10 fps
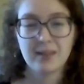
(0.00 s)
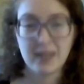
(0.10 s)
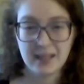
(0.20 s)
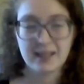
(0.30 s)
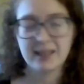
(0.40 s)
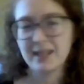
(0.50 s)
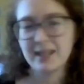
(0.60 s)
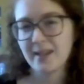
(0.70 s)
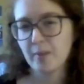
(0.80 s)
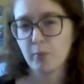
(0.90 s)
think that they
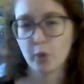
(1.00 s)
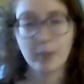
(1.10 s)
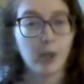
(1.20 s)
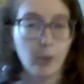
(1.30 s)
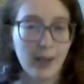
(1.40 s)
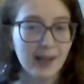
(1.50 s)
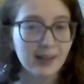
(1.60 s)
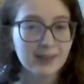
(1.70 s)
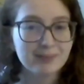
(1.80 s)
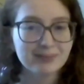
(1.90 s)
sound more poetic,
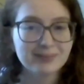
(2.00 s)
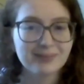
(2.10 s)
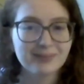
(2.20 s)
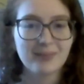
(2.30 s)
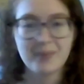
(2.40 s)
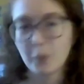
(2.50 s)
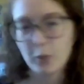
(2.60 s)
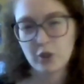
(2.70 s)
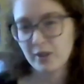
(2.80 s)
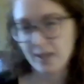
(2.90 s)

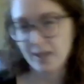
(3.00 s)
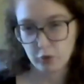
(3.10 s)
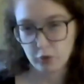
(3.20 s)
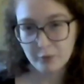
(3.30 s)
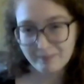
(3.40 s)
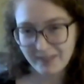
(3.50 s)
which is not true.